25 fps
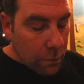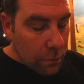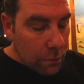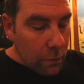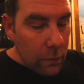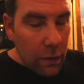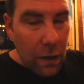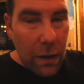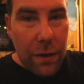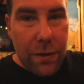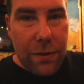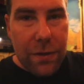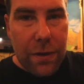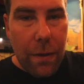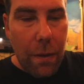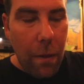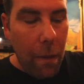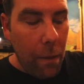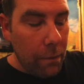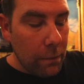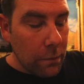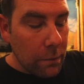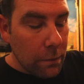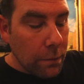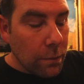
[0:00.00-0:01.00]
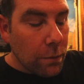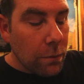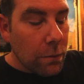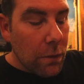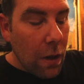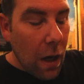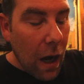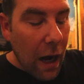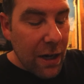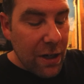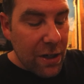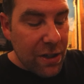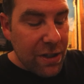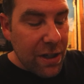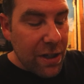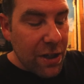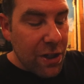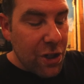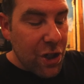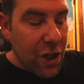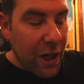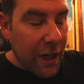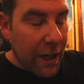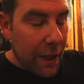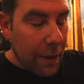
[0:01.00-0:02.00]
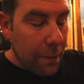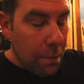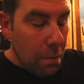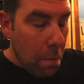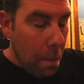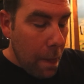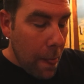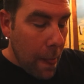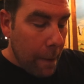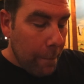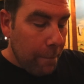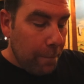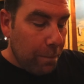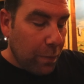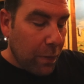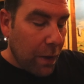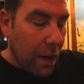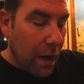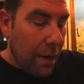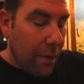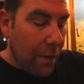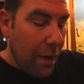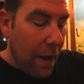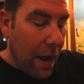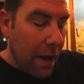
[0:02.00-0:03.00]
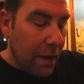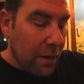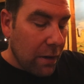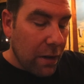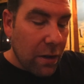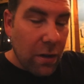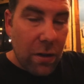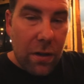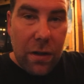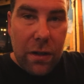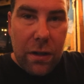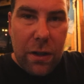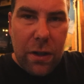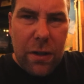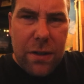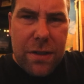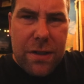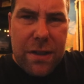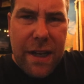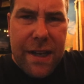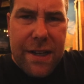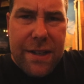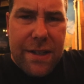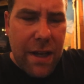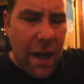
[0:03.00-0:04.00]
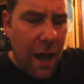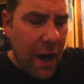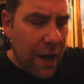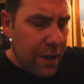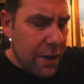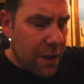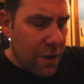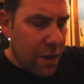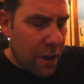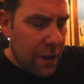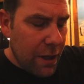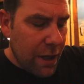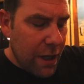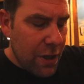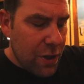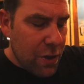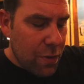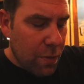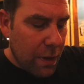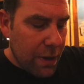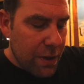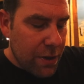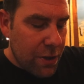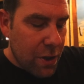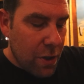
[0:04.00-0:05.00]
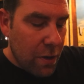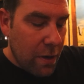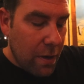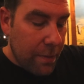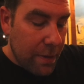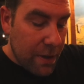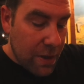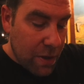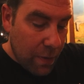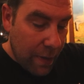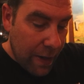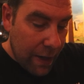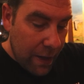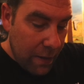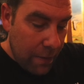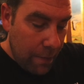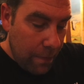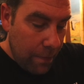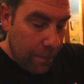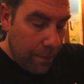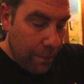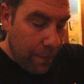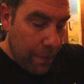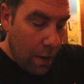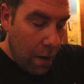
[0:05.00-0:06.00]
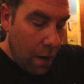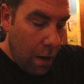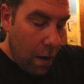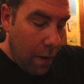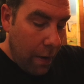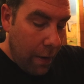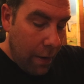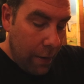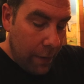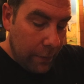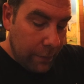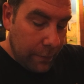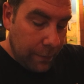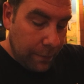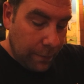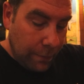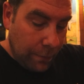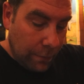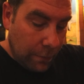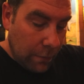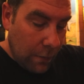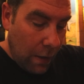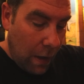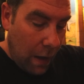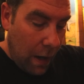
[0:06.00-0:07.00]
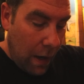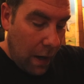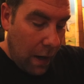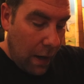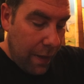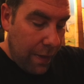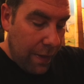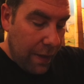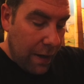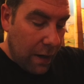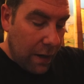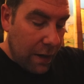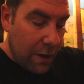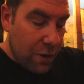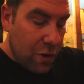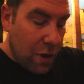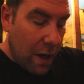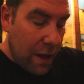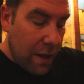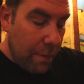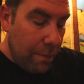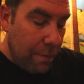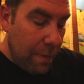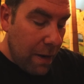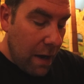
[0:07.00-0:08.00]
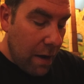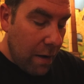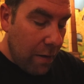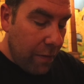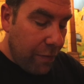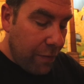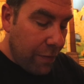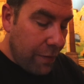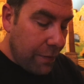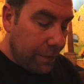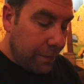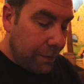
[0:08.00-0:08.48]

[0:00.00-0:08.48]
Which one are you trying? The beef? I just did the chicken. And a little little slice of onion on each one too in between. And then I'm gonna try the beef.